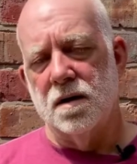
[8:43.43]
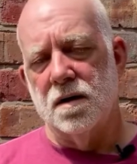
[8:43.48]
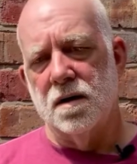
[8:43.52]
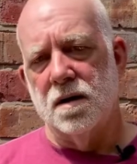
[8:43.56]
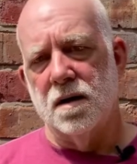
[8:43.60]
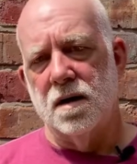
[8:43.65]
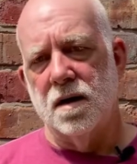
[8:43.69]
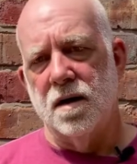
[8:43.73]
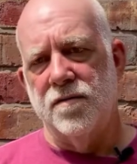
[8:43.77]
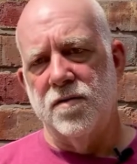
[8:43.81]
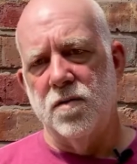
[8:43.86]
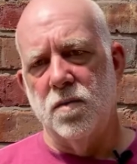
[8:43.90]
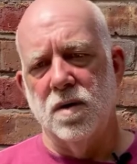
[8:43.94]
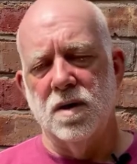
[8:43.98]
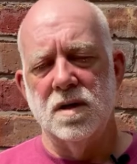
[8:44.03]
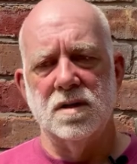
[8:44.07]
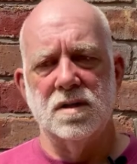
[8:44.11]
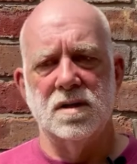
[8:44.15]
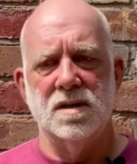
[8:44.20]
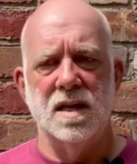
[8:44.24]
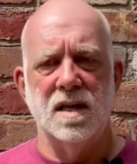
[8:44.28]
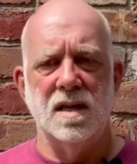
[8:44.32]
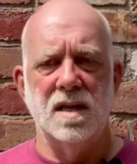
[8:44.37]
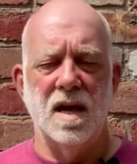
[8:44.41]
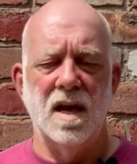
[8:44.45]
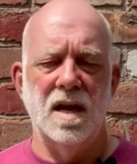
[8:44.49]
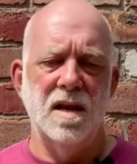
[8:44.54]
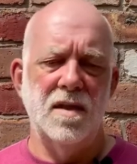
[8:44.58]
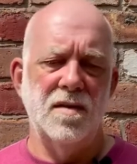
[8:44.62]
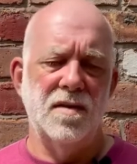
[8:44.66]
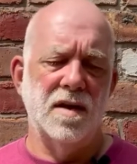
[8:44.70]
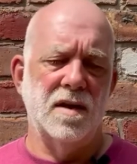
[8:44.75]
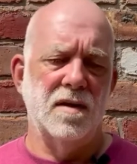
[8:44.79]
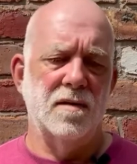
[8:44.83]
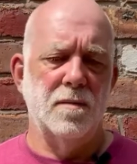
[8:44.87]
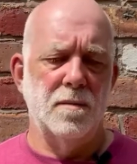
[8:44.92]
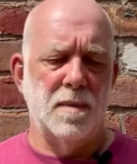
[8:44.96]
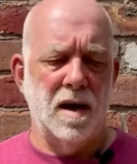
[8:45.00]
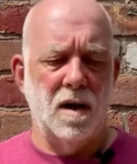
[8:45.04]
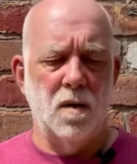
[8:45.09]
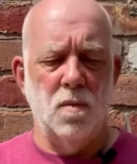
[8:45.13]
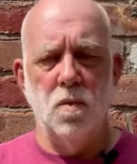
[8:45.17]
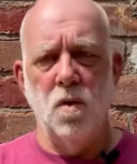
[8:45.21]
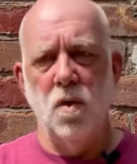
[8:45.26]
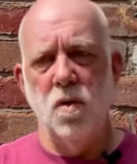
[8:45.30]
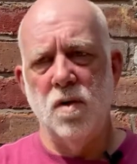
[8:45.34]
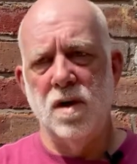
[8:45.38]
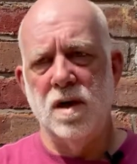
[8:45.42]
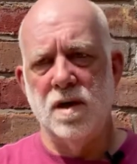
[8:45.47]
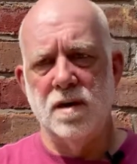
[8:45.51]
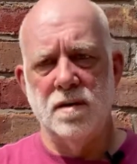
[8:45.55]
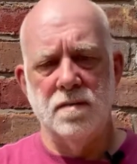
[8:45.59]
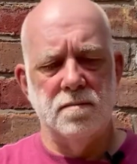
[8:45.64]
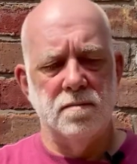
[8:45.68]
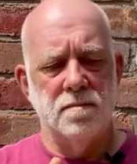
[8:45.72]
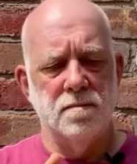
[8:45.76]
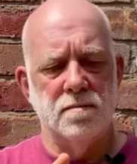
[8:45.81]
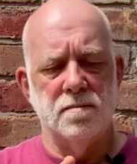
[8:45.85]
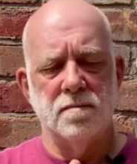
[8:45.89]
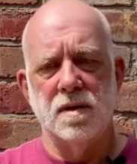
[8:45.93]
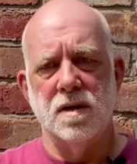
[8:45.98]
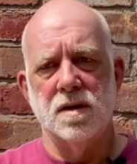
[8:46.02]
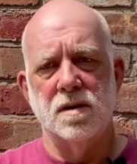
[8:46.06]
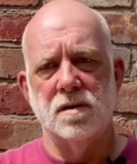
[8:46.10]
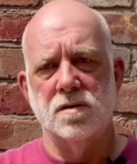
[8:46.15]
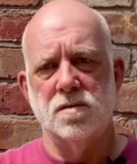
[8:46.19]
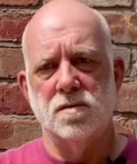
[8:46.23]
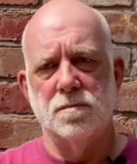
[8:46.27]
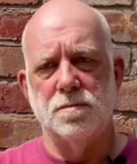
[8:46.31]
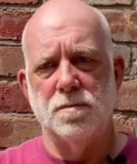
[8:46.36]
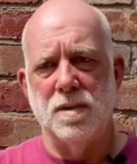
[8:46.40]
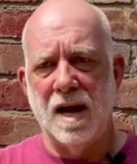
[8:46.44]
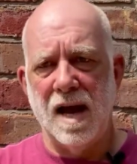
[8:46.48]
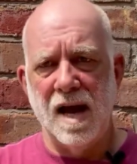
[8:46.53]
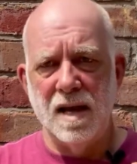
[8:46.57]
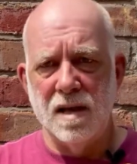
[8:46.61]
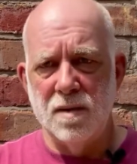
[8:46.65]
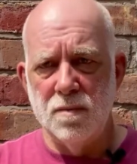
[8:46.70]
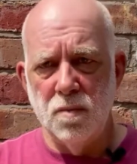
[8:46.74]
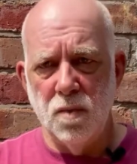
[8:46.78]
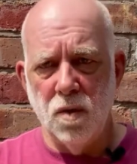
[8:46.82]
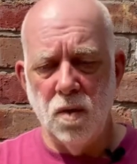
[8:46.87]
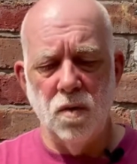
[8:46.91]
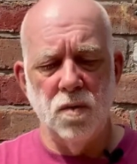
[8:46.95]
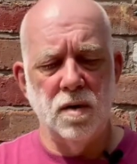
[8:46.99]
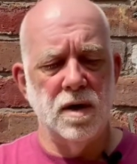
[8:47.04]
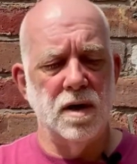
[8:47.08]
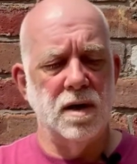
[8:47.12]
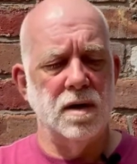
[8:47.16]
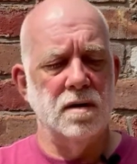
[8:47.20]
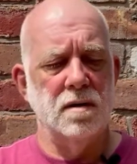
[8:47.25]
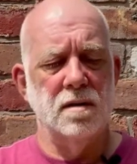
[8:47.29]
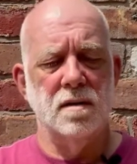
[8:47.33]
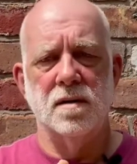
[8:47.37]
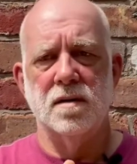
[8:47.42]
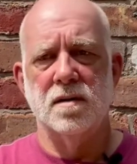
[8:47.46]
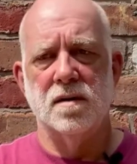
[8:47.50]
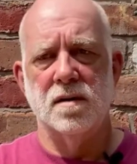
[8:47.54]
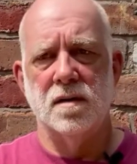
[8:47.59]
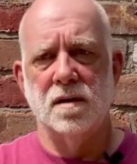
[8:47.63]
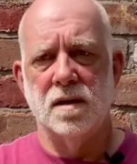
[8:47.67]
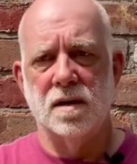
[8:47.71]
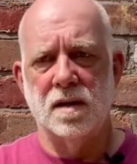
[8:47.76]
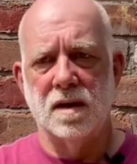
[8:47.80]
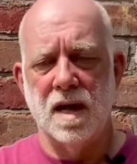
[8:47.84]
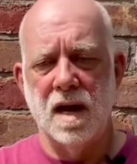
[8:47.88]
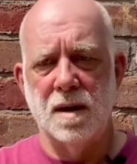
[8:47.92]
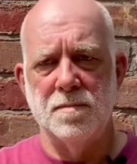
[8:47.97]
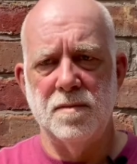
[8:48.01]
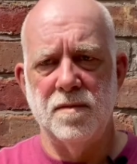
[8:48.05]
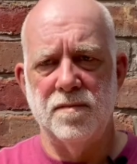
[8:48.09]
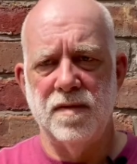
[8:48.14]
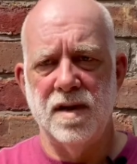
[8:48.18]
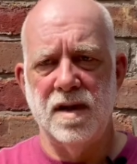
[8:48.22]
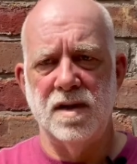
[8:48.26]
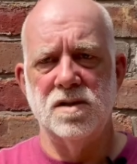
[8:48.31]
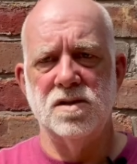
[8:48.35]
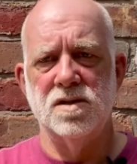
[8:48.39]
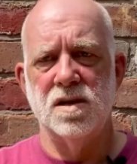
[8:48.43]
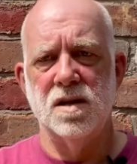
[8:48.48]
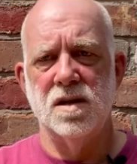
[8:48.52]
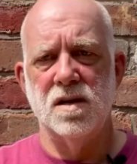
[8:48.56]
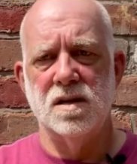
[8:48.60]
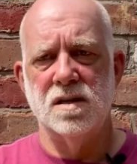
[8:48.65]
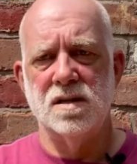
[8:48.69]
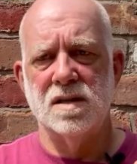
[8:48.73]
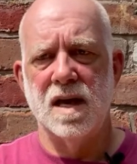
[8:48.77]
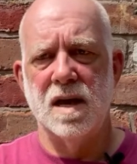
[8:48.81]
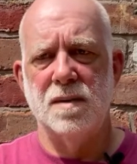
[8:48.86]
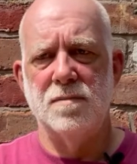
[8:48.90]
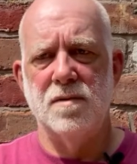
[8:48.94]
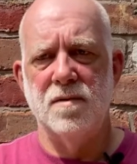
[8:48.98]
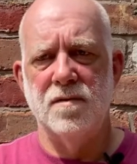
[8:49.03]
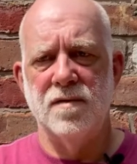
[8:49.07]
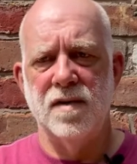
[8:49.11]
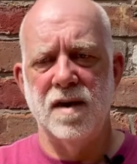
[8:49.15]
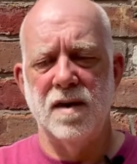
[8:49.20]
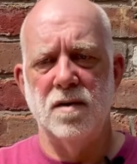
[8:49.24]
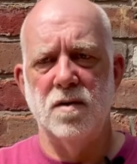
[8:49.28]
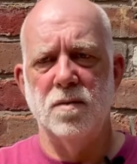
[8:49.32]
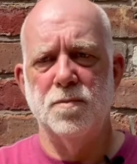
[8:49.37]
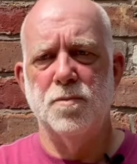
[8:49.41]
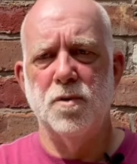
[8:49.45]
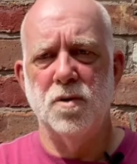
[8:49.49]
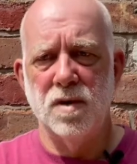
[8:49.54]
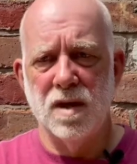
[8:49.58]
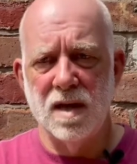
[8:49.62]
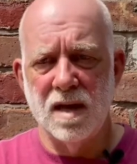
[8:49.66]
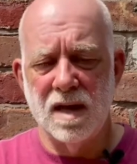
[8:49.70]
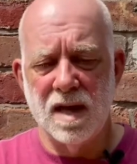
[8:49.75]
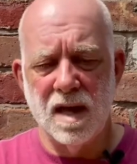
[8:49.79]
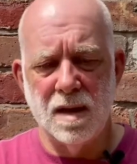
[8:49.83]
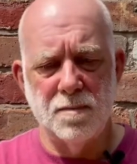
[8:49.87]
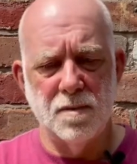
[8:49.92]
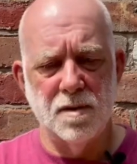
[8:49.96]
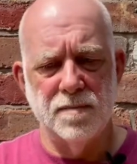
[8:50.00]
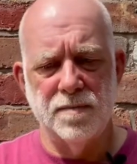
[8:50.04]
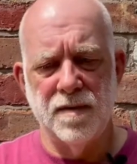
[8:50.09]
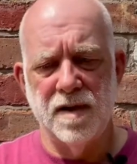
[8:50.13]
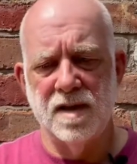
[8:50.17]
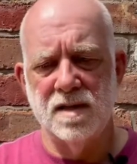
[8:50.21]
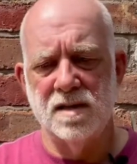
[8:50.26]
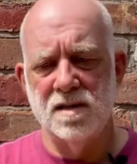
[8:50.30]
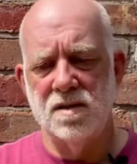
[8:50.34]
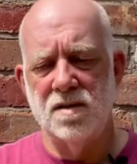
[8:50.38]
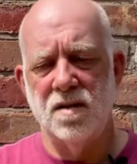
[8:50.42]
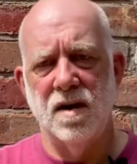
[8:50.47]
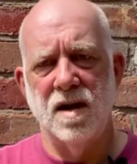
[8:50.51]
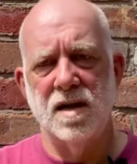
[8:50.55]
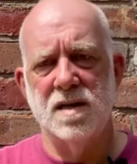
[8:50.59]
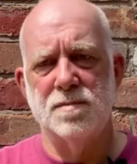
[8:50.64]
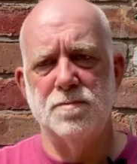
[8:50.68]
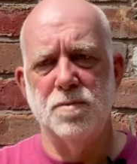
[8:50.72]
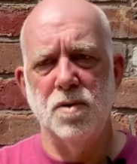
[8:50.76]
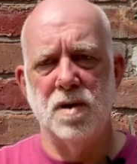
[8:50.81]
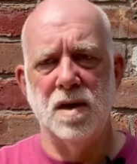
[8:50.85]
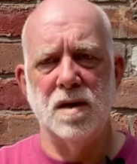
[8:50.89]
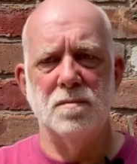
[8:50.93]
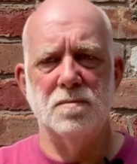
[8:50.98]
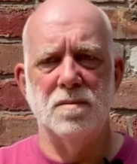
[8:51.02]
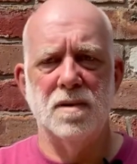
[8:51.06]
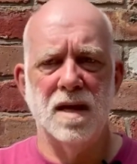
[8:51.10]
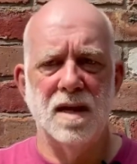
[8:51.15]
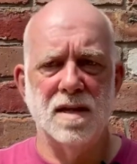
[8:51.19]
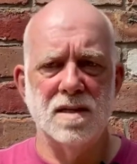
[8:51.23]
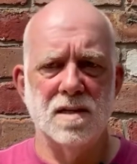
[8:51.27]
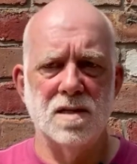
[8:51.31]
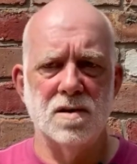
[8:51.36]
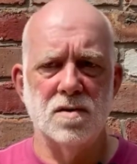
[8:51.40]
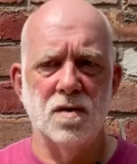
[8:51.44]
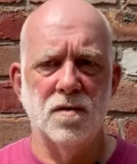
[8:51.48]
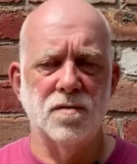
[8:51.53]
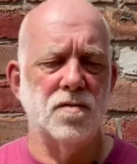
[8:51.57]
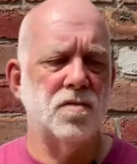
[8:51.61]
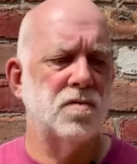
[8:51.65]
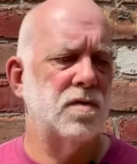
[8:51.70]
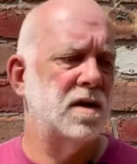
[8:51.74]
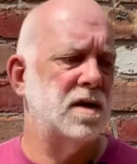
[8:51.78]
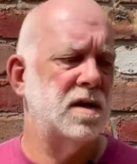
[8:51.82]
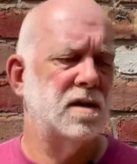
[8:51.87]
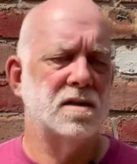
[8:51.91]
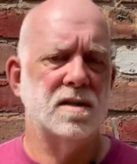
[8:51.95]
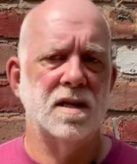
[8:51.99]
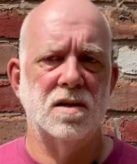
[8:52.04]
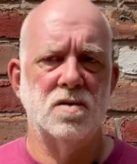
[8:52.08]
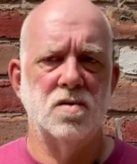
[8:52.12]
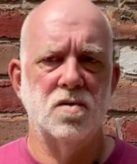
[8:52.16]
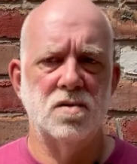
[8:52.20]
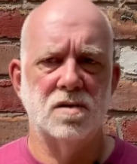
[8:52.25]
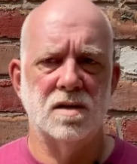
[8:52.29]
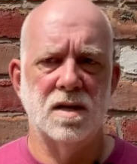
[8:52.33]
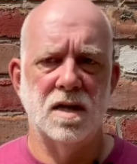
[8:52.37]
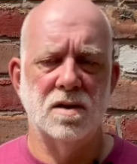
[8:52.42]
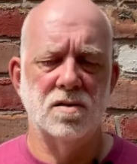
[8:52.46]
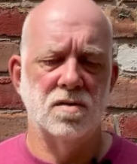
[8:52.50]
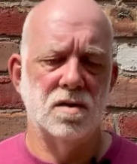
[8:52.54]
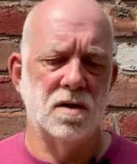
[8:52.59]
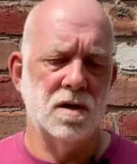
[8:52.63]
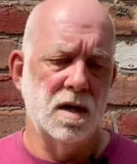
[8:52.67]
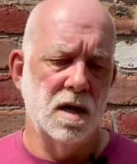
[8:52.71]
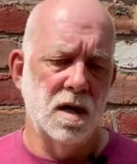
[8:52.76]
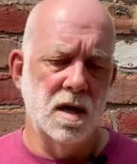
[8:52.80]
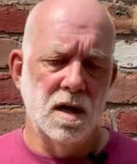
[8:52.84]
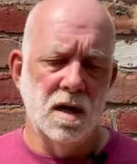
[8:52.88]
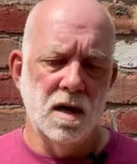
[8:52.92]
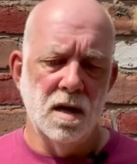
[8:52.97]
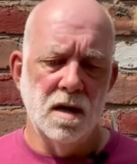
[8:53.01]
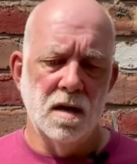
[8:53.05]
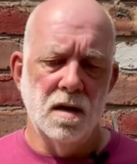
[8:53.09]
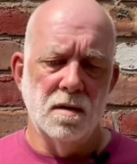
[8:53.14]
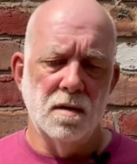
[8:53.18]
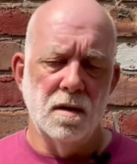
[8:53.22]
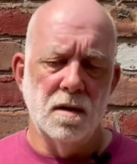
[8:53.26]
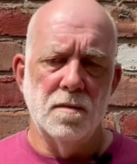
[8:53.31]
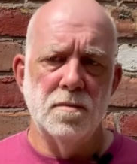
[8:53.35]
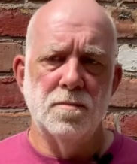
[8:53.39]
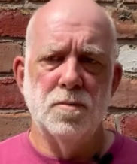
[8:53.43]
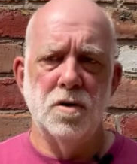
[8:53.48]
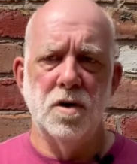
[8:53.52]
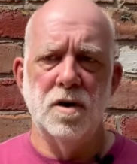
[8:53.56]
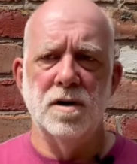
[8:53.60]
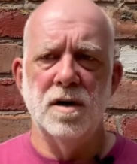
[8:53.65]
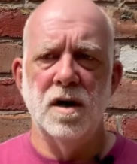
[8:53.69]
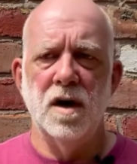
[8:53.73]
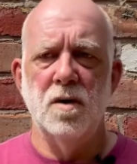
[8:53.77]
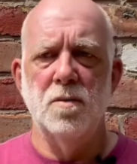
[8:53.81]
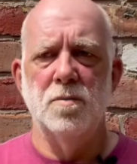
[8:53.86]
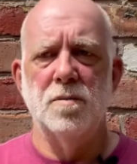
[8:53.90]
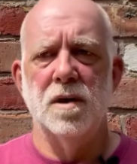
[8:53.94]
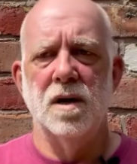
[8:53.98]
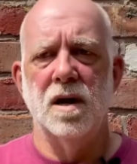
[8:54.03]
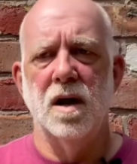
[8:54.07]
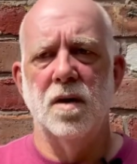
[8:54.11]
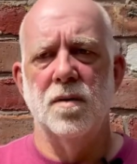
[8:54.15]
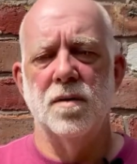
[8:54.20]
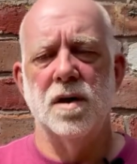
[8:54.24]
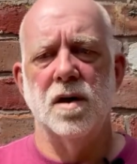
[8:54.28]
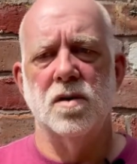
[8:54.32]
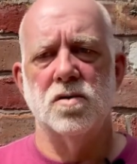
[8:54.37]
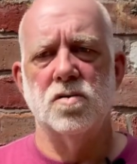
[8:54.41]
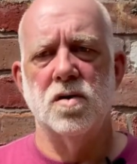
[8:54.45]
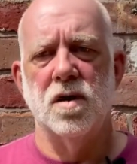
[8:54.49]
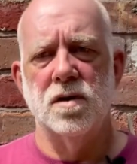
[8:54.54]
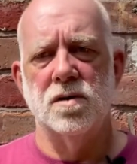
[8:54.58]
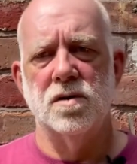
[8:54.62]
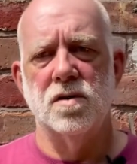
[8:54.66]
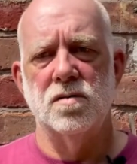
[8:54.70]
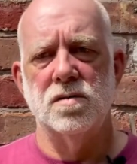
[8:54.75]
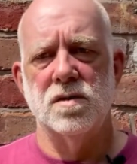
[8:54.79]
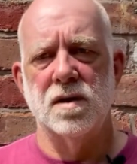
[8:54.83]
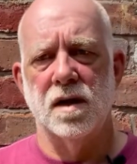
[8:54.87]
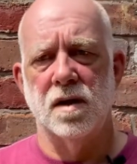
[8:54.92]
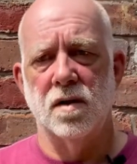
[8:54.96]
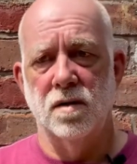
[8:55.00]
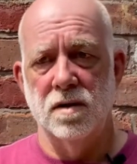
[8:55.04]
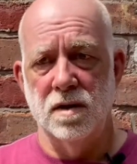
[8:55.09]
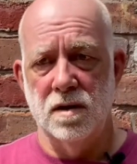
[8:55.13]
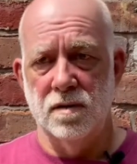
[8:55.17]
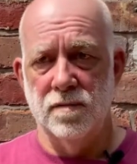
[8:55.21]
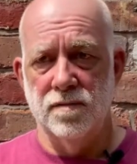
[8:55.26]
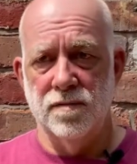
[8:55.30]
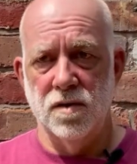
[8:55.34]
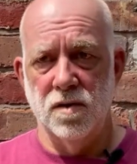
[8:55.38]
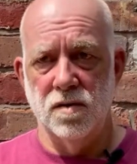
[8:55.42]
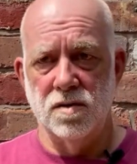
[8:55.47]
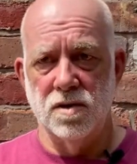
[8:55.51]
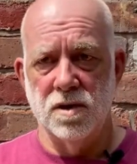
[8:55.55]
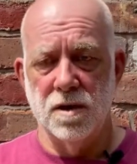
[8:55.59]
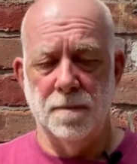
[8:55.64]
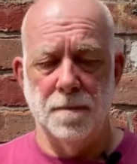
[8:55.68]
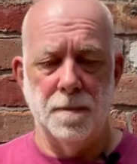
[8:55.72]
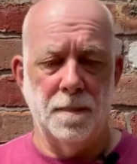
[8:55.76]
If you want to see anything about walking, planning walking, camper van journeys, booking camper van sites, booking places off grid, etc., etc., put a note below, and I'll try and do something on in the future.